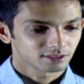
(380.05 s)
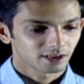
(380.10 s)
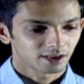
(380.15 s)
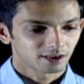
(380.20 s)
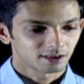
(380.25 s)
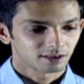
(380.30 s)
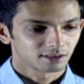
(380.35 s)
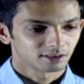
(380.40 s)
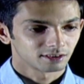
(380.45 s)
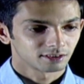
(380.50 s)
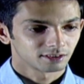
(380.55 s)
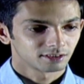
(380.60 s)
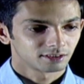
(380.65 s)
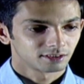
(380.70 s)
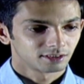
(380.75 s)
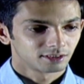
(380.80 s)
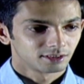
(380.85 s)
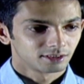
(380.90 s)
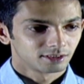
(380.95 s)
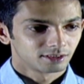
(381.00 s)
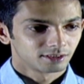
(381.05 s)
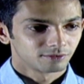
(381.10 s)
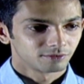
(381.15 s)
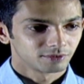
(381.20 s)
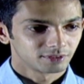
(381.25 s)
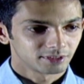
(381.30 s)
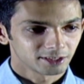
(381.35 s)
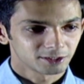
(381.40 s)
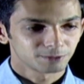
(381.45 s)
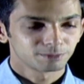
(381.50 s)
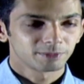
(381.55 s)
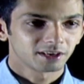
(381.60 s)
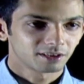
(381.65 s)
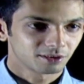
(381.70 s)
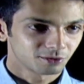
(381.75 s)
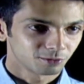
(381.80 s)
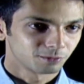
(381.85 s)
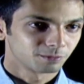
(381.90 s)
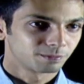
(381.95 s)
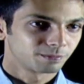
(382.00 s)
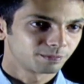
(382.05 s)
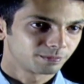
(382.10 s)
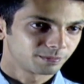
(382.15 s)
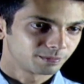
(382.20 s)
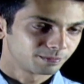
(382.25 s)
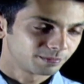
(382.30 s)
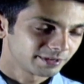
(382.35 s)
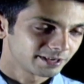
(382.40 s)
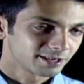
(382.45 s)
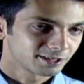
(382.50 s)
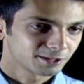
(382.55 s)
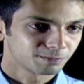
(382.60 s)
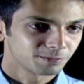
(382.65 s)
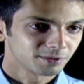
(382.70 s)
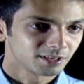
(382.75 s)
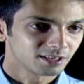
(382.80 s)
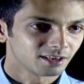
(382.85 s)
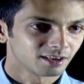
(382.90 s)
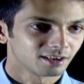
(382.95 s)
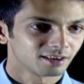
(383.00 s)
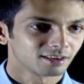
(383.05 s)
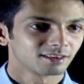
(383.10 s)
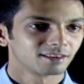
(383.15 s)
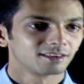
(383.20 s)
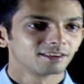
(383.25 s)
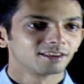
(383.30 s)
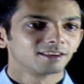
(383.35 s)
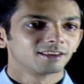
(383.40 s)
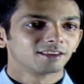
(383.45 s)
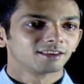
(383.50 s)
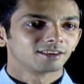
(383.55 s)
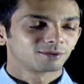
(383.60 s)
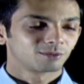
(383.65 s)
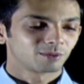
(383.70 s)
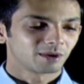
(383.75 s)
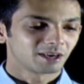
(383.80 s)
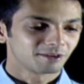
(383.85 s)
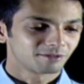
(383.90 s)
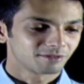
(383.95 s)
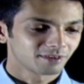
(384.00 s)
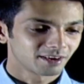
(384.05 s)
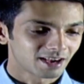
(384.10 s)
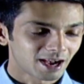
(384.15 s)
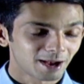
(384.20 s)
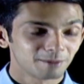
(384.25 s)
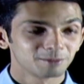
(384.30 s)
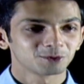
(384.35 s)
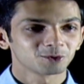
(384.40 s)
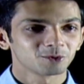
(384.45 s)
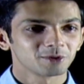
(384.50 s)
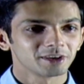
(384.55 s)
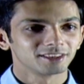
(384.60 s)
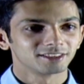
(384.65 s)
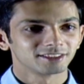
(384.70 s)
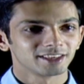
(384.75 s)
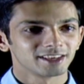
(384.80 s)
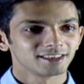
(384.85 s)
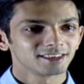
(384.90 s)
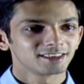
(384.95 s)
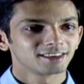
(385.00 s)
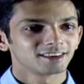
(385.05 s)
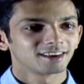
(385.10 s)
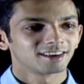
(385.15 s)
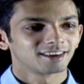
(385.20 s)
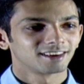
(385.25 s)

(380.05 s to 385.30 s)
And with respect to PSPK 25, I'm so excited.